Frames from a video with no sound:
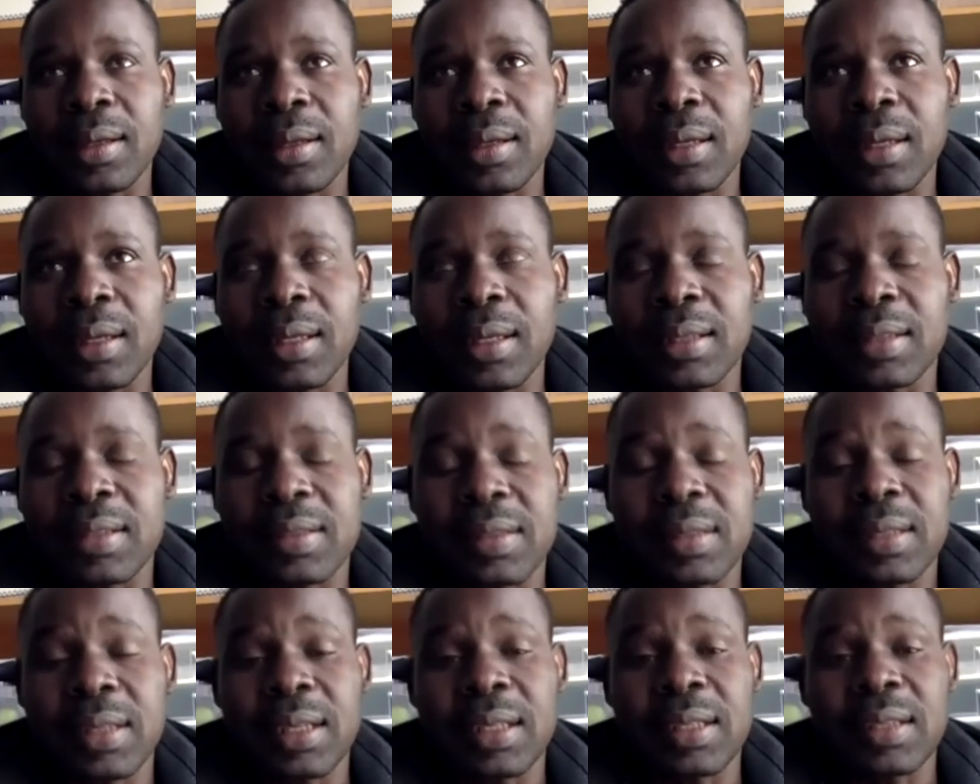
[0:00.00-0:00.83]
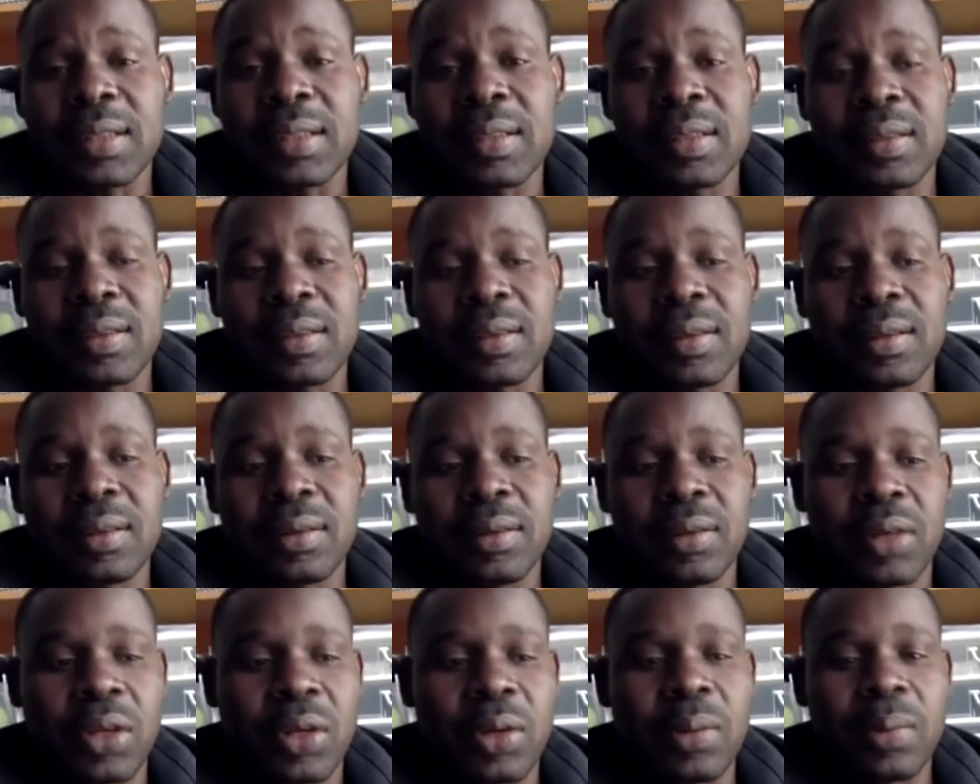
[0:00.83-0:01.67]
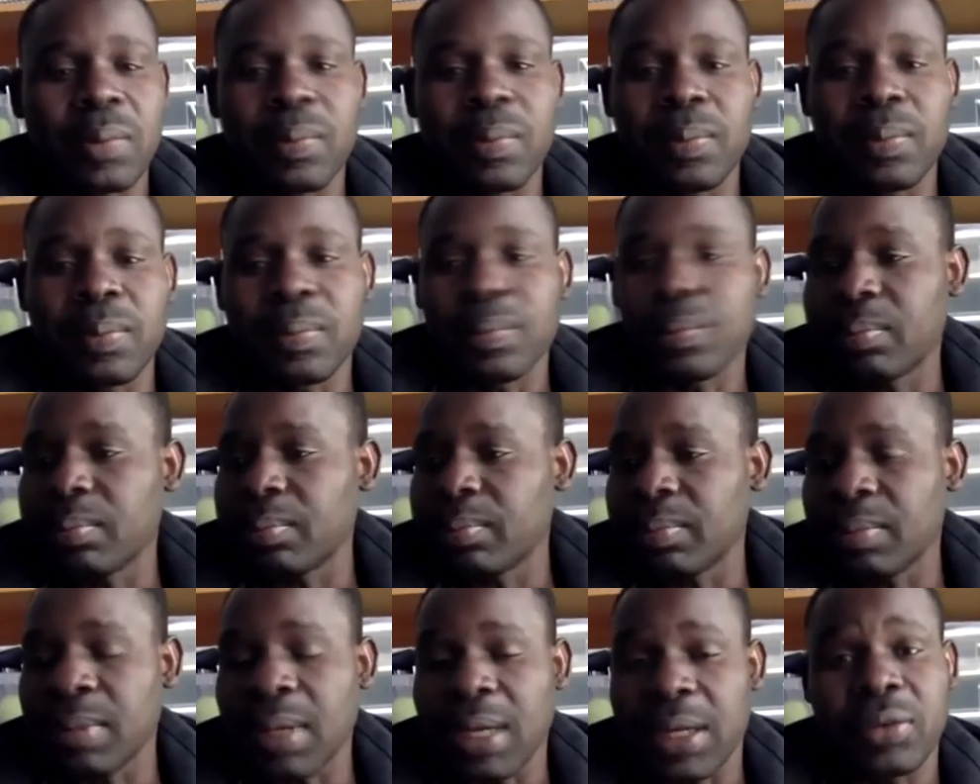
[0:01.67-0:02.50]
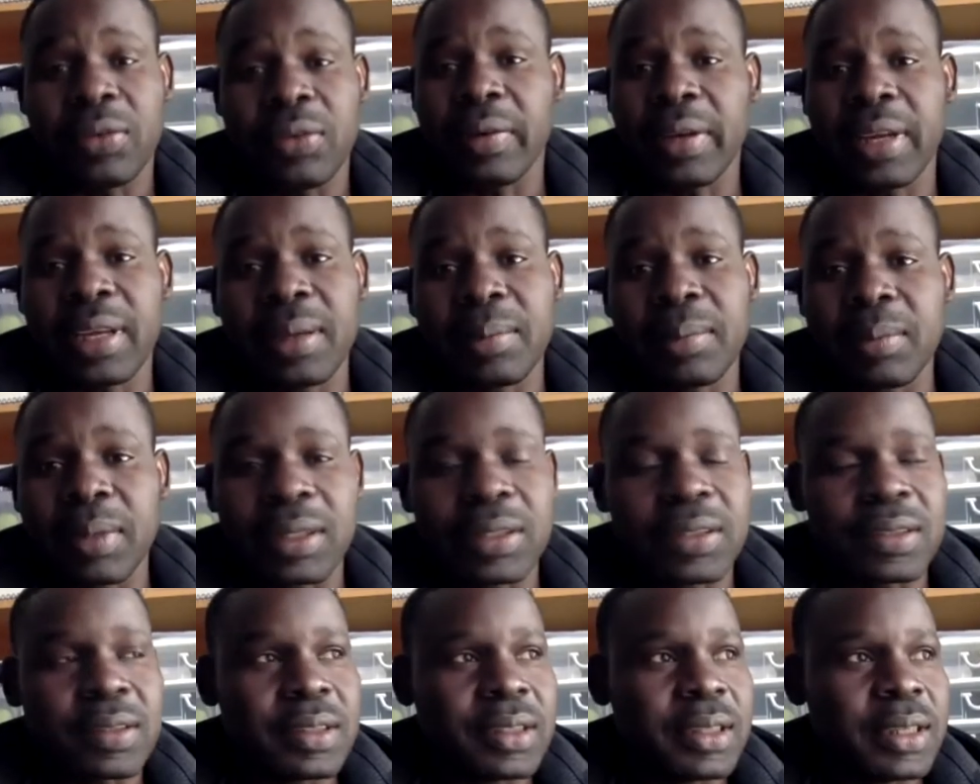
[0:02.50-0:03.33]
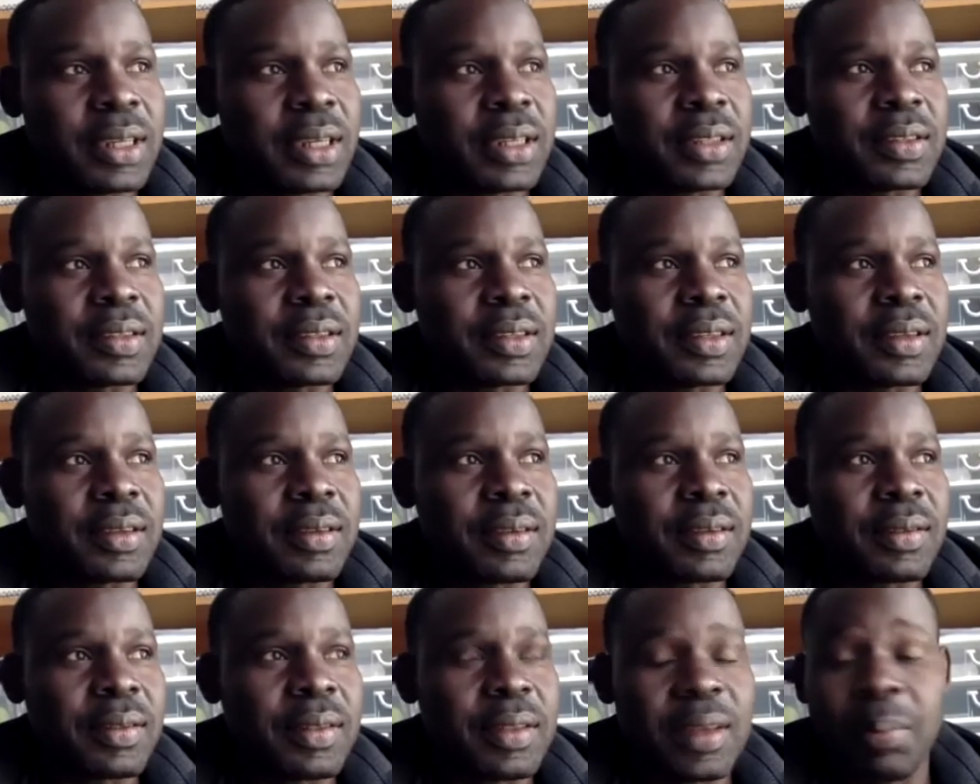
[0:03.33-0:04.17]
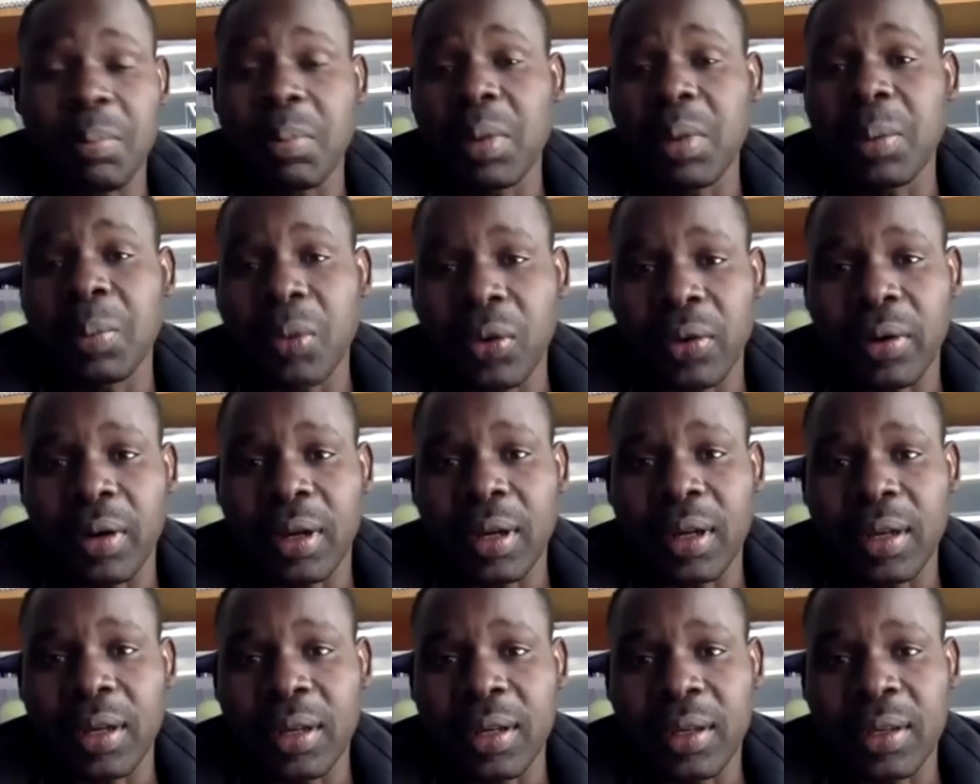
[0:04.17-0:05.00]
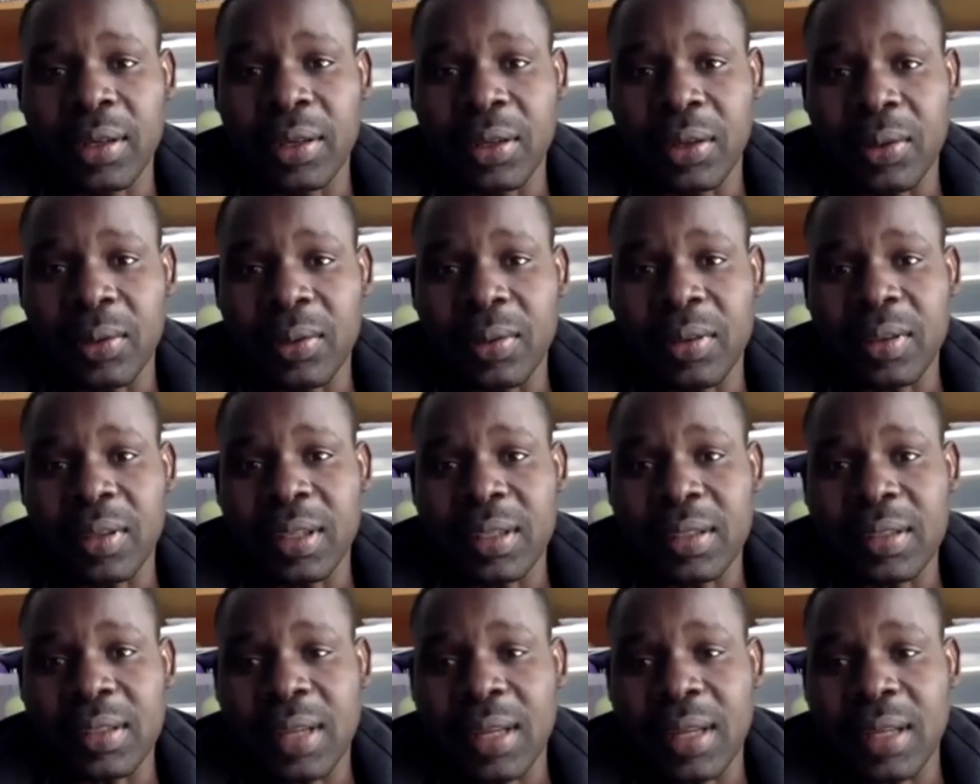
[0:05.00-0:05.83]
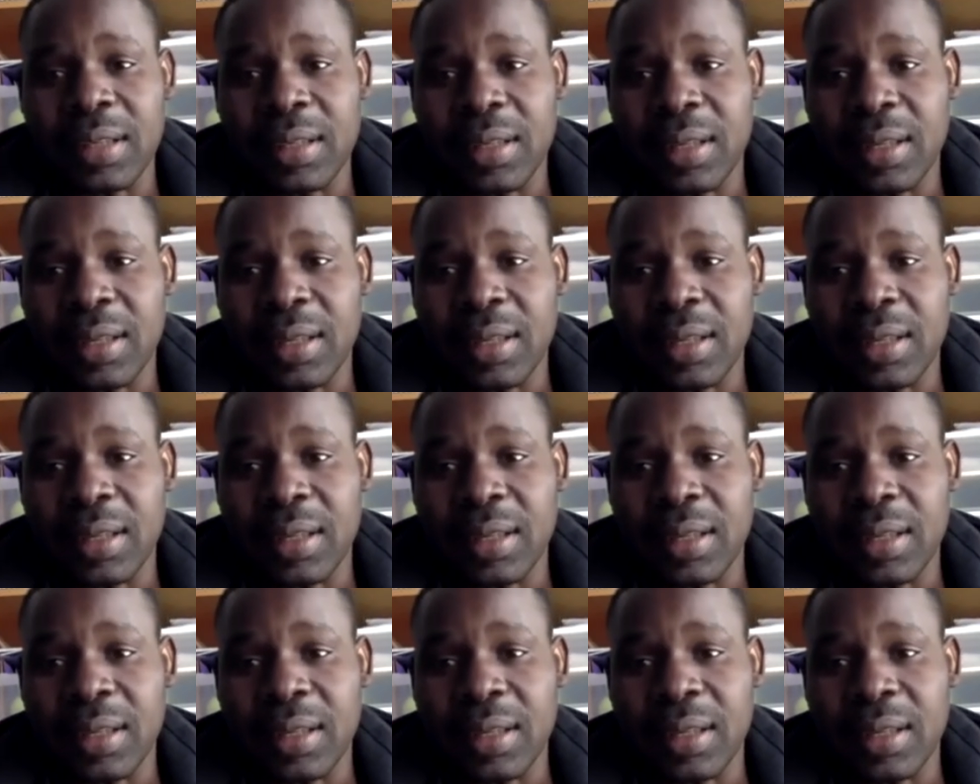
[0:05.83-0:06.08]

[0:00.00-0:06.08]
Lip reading: it's just, you know, a dream. It's just the memory, you know, the things that,